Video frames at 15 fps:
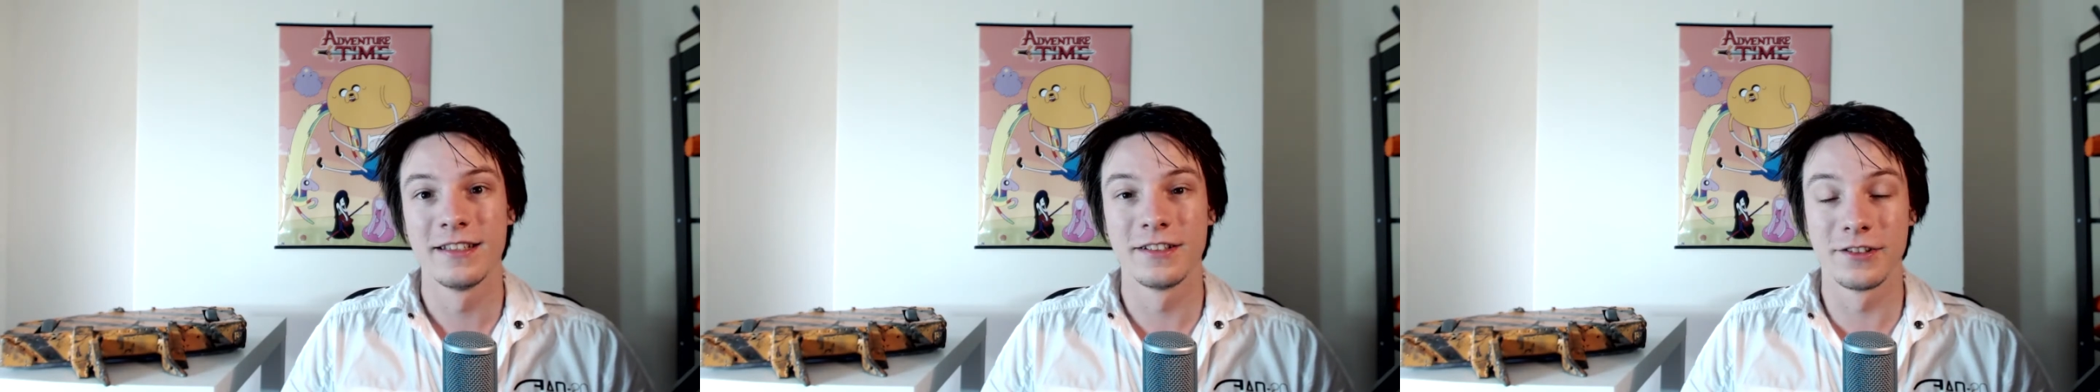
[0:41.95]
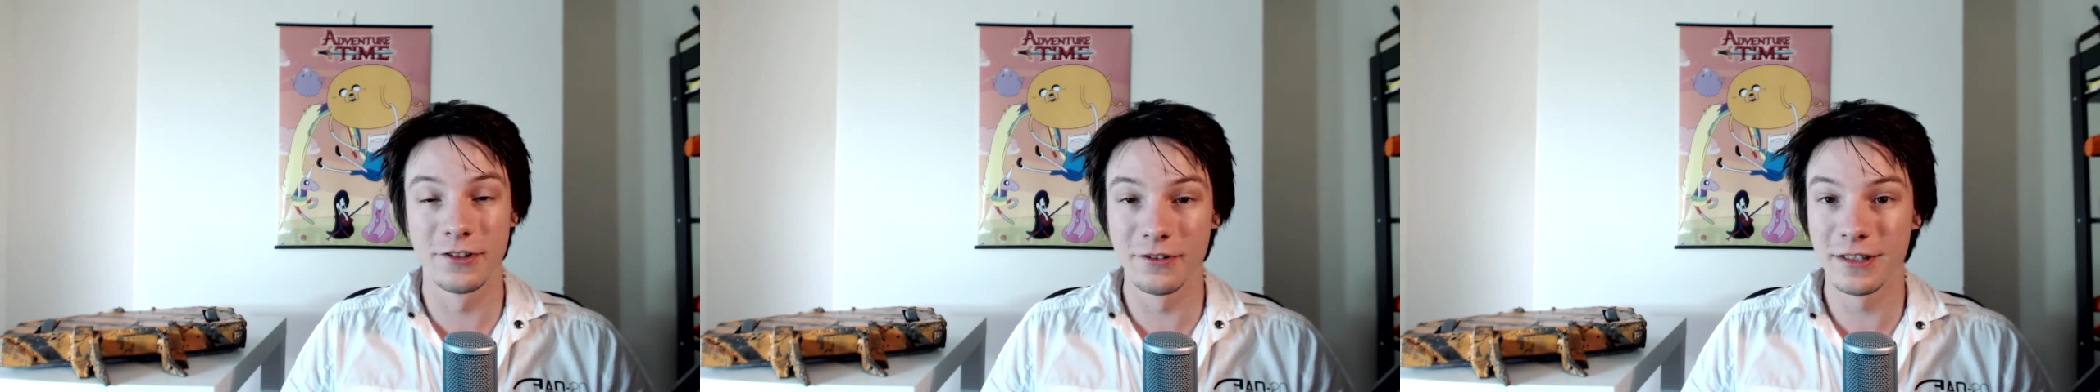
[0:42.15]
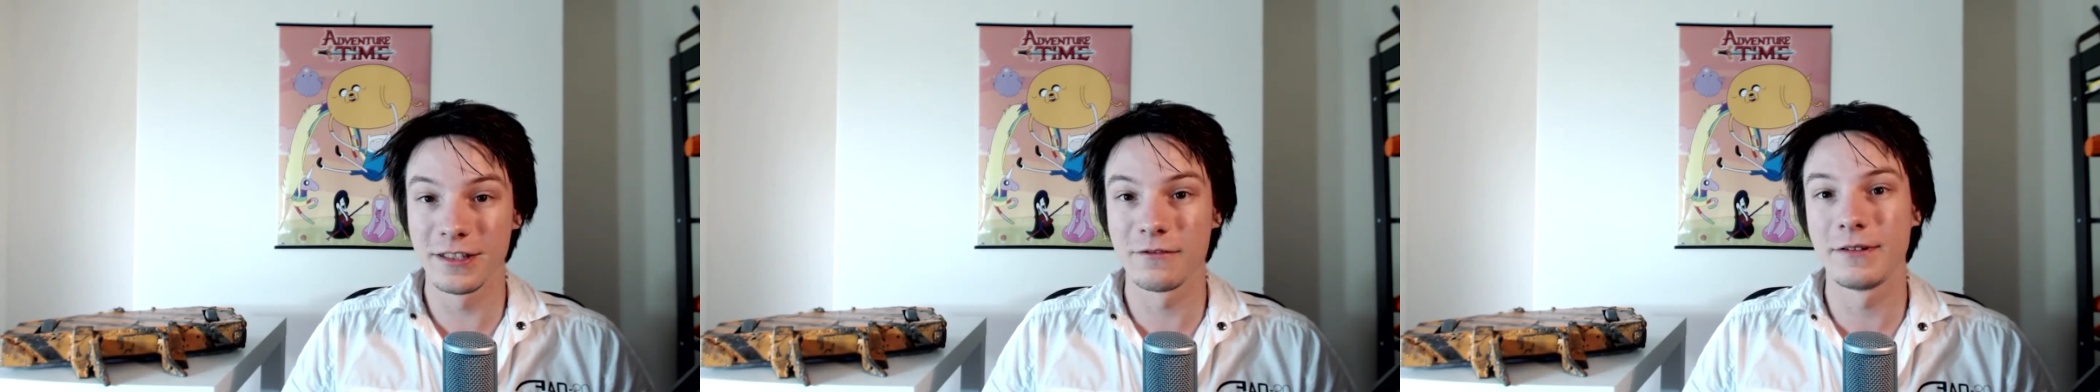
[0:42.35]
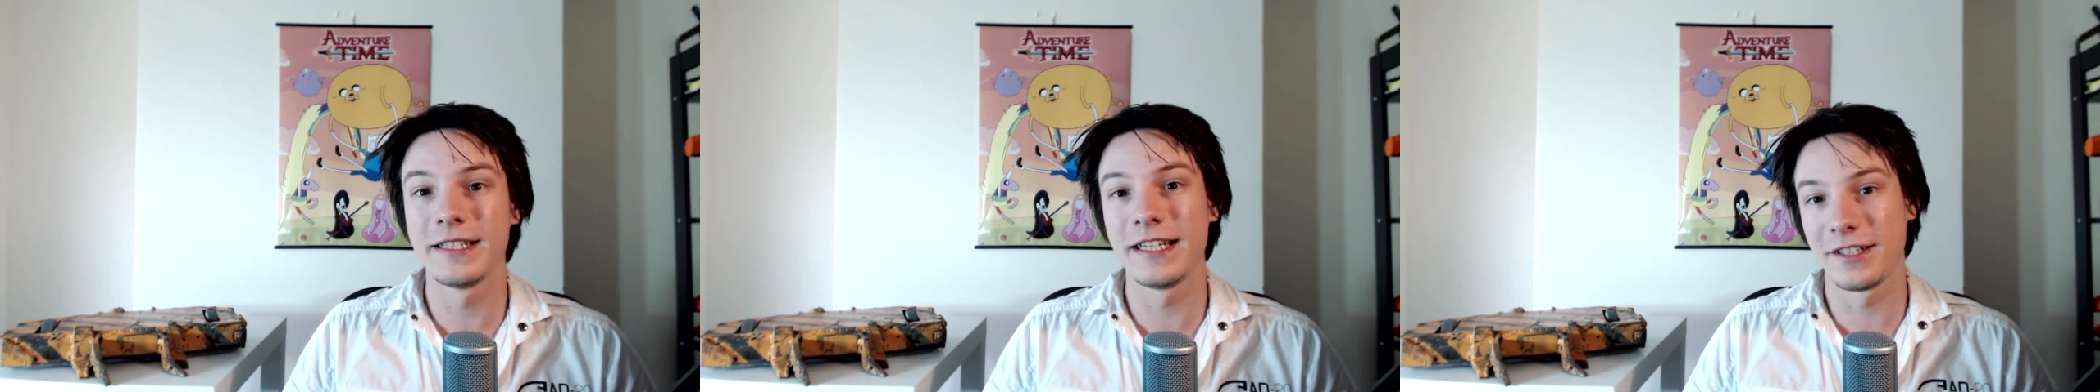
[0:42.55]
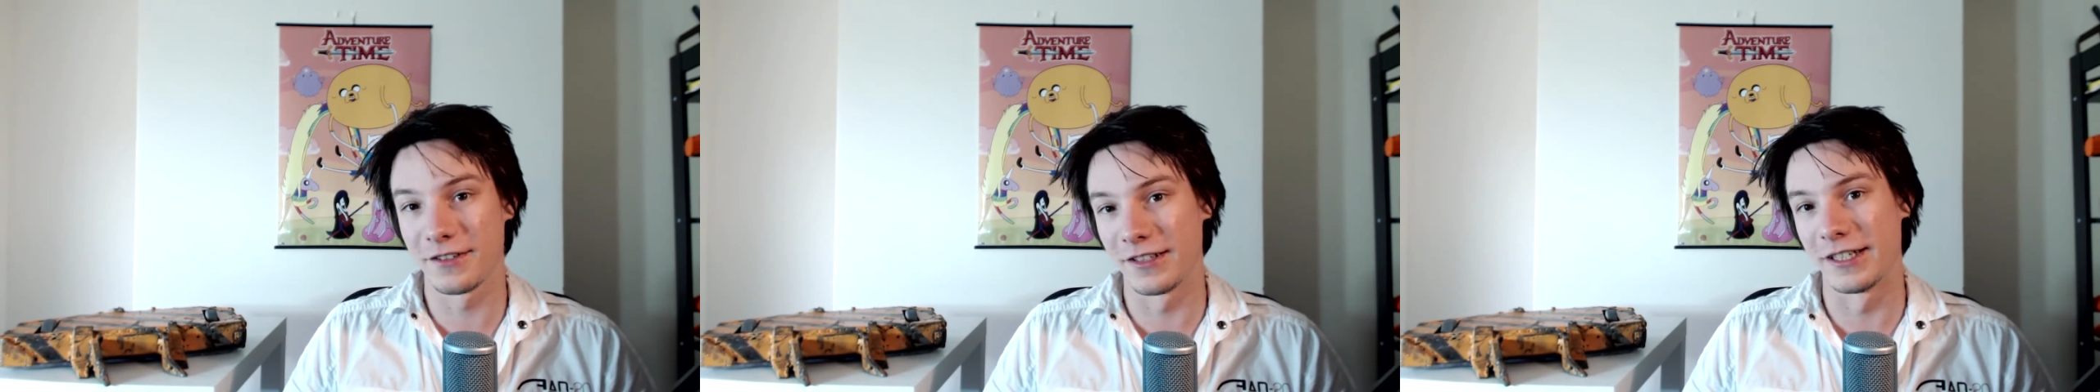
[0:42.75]
To do it, we
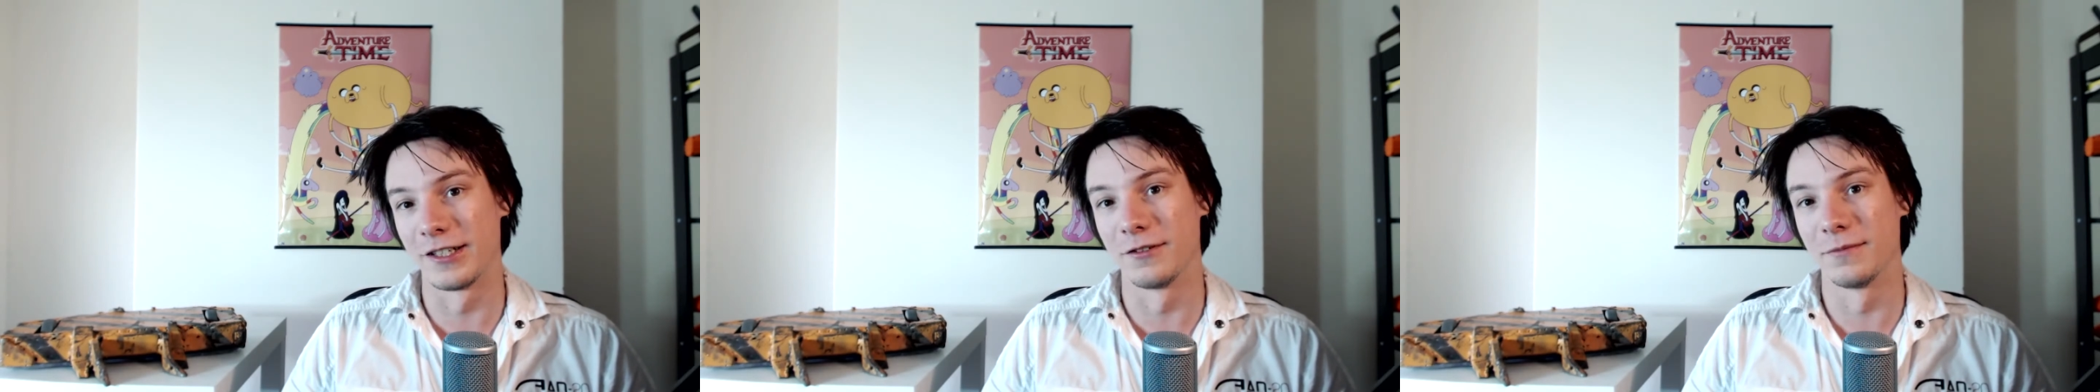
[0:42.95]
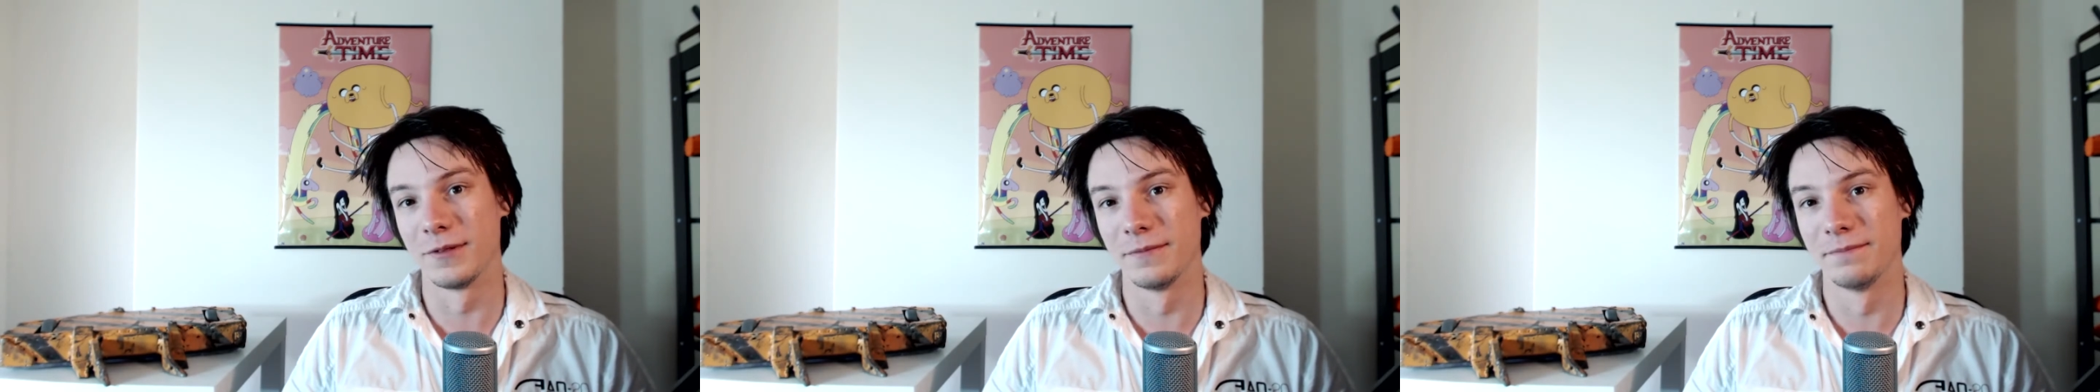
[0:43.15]
need your help.